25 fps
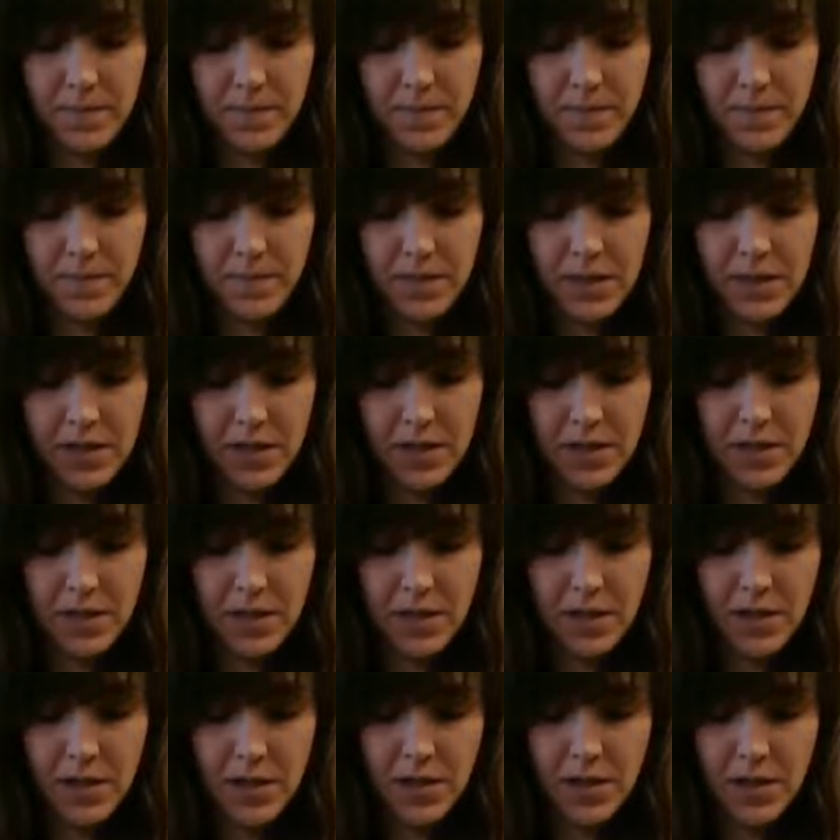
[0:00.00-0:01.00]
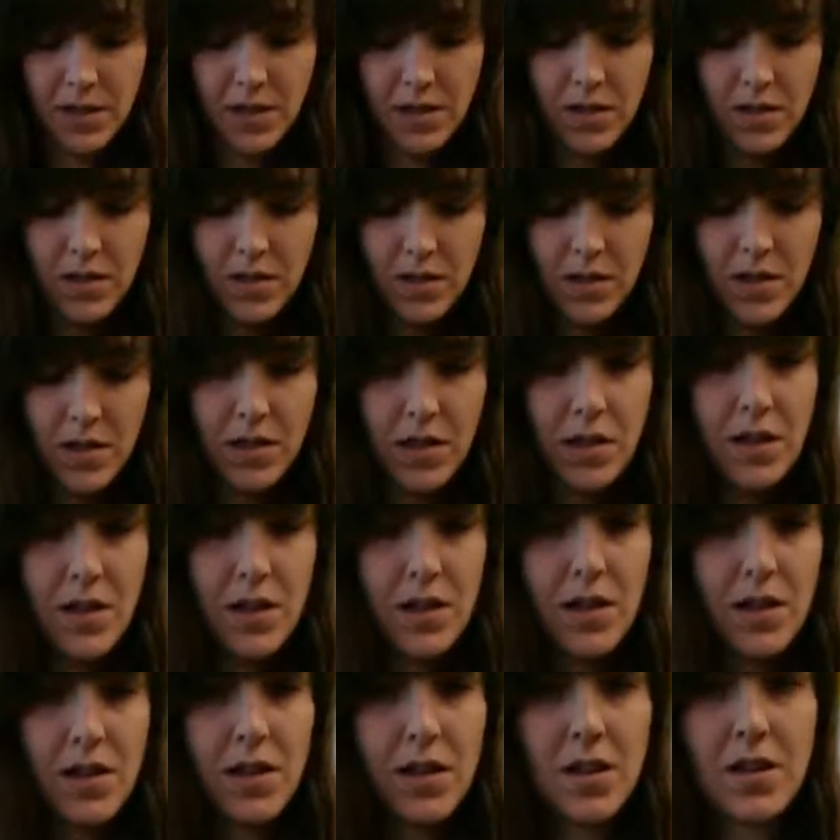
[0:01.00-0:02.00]

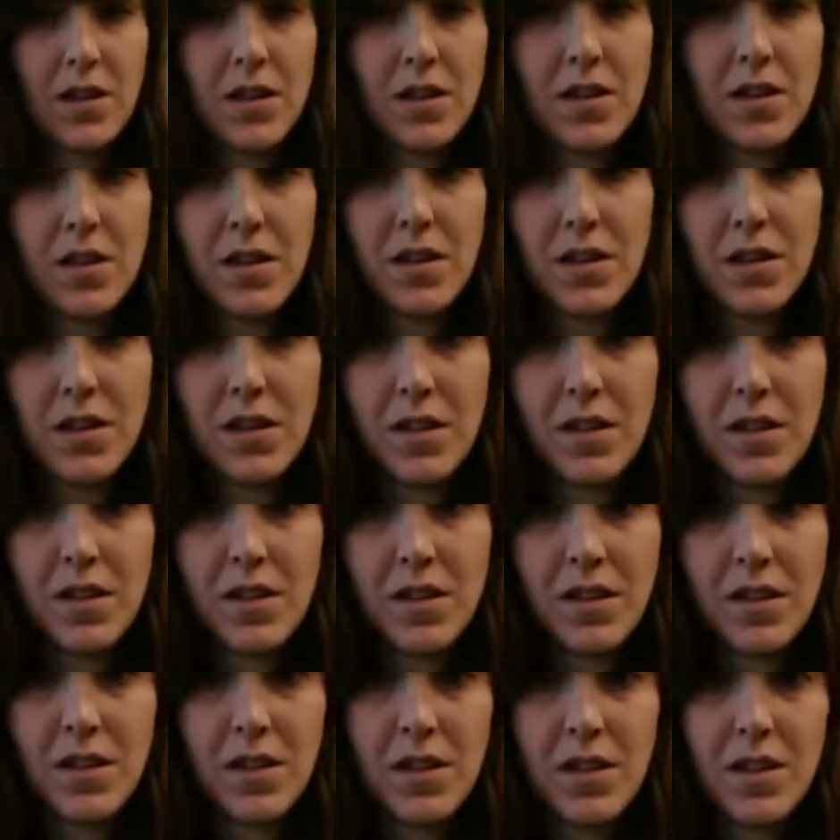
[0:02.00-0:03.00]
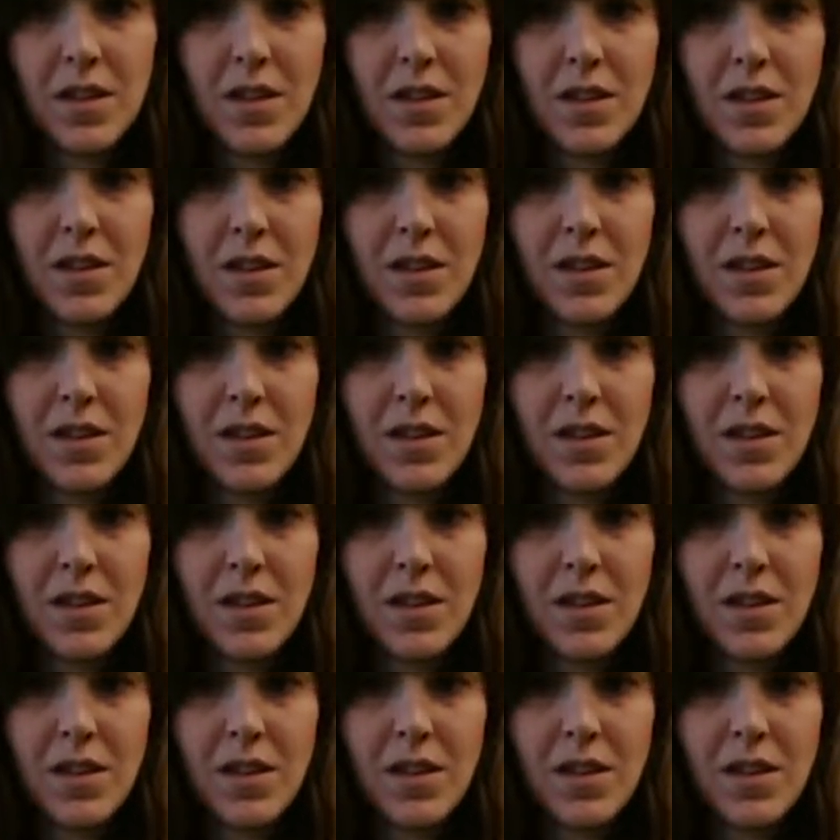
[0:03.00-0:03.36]
Nobody speaks.